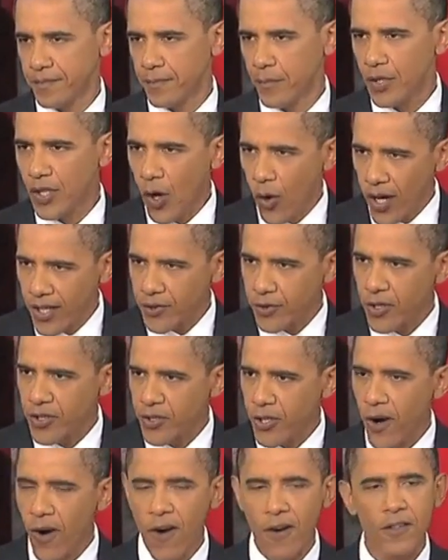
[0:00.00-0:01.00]
with no extra
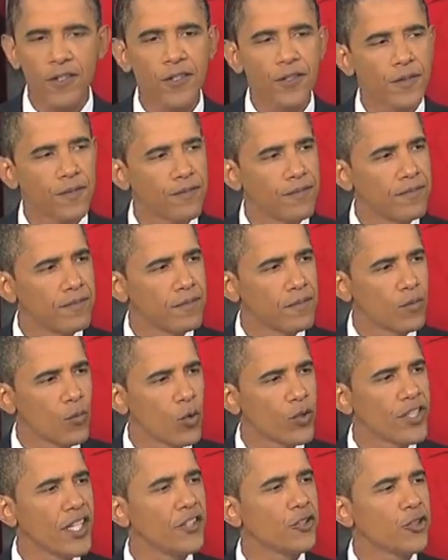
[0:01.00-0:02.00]
charge,
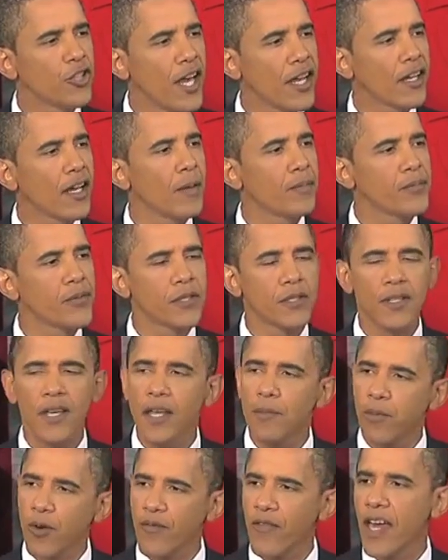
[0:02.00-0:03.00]
routine checkups
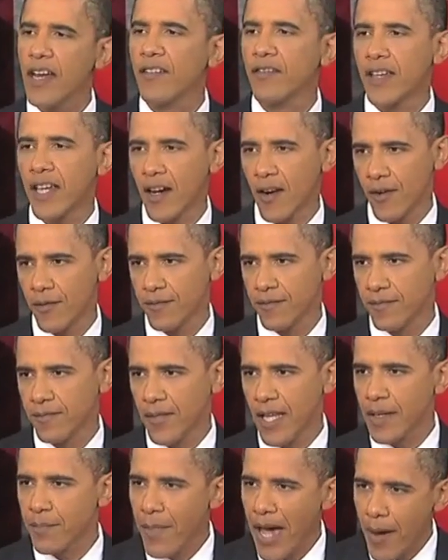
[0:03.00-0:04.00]
and preventive care,
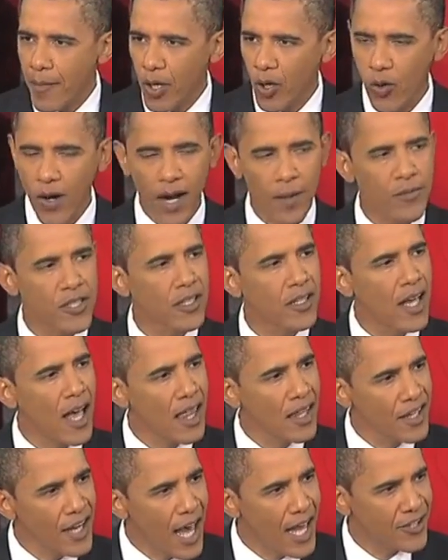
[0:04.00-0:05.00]
like mammograms and
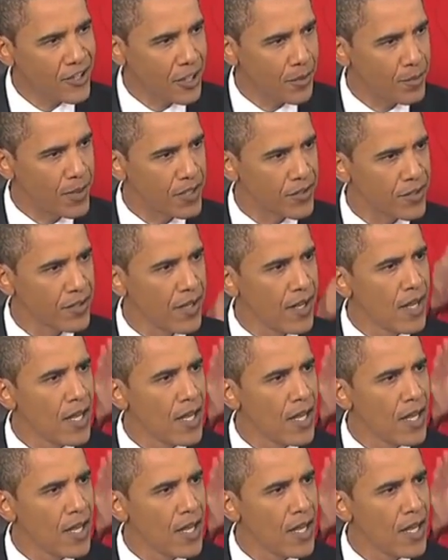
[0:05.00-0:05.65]
colonoscopies,